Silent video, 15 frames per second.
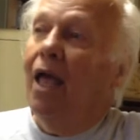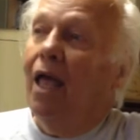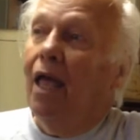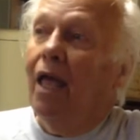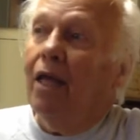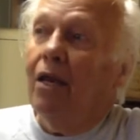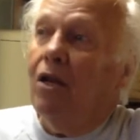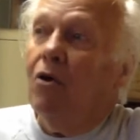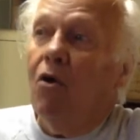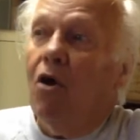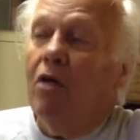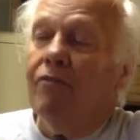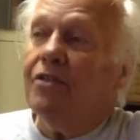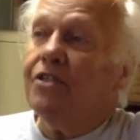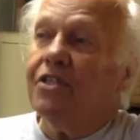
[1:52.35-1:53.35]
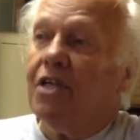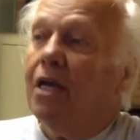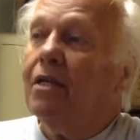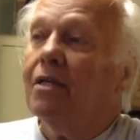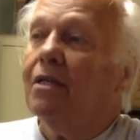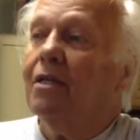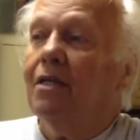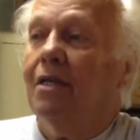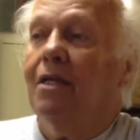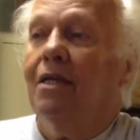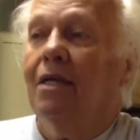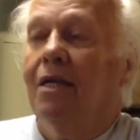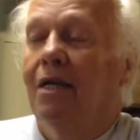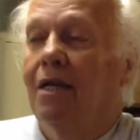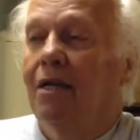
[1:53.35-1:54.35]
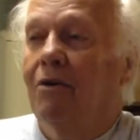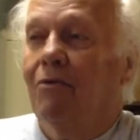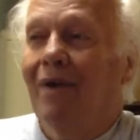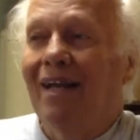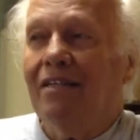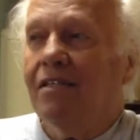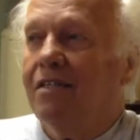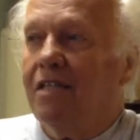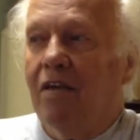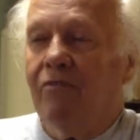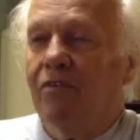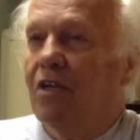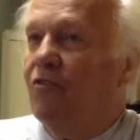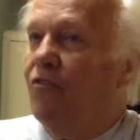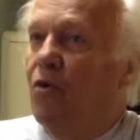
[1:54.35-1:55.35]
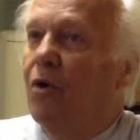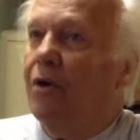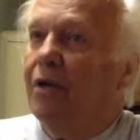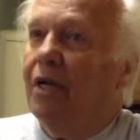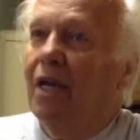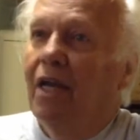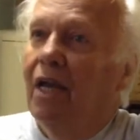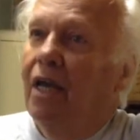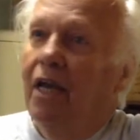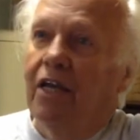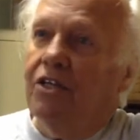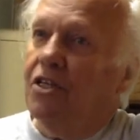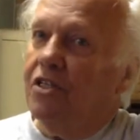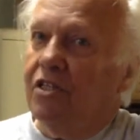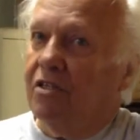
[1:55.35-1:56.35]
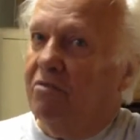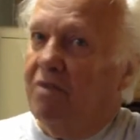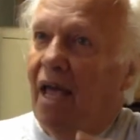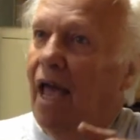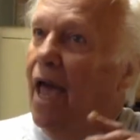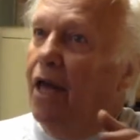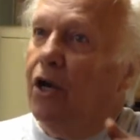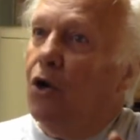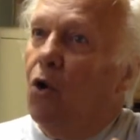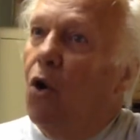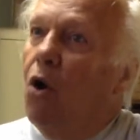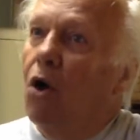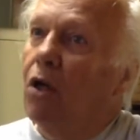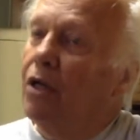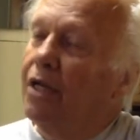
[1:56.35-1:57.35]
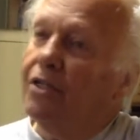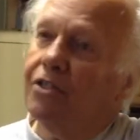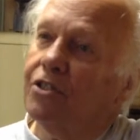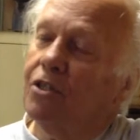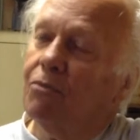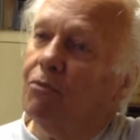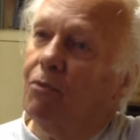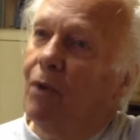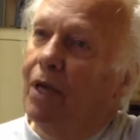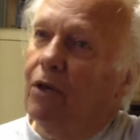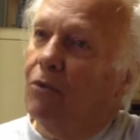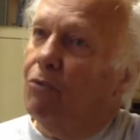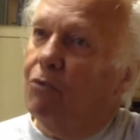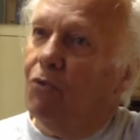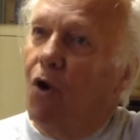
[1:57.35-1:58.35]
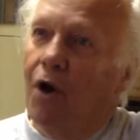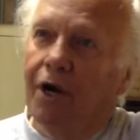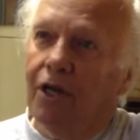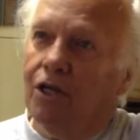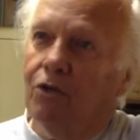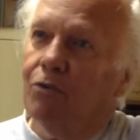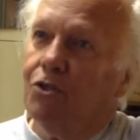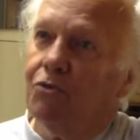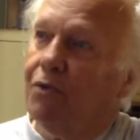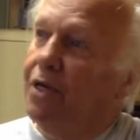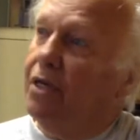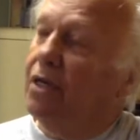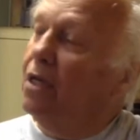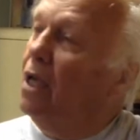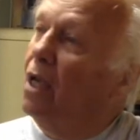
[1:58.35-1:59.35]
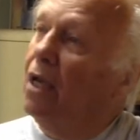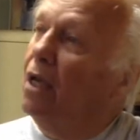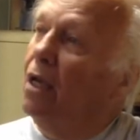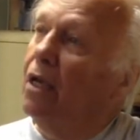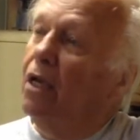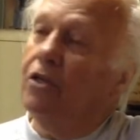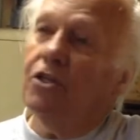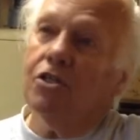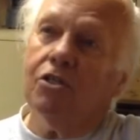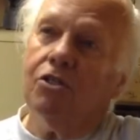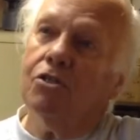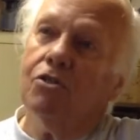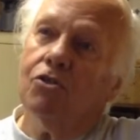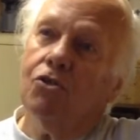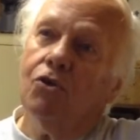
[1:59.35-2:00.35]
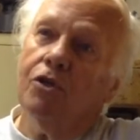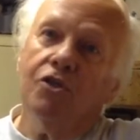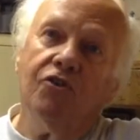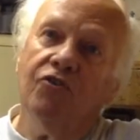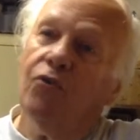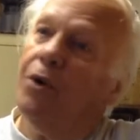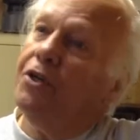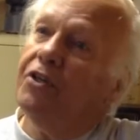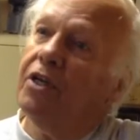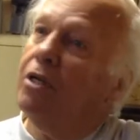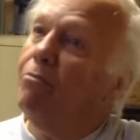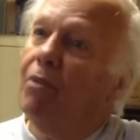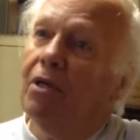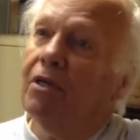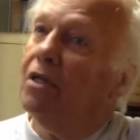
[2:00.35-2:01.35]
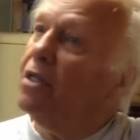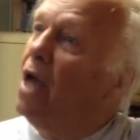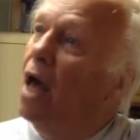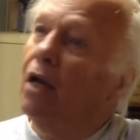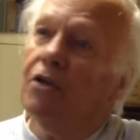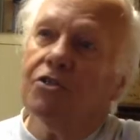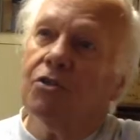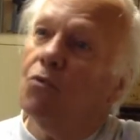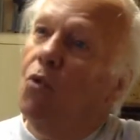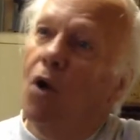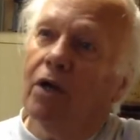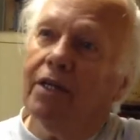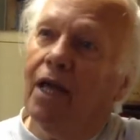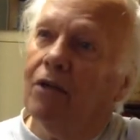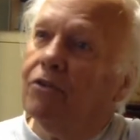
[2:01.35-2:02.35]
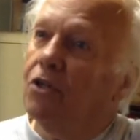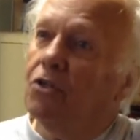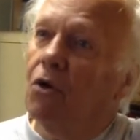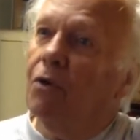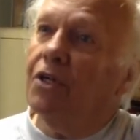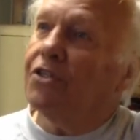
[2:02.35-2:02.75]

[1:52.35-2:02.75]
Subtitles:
And then all of a sudden, around 74, he just had it all. And the way the article was written, he just took his $14 million and walked out the door and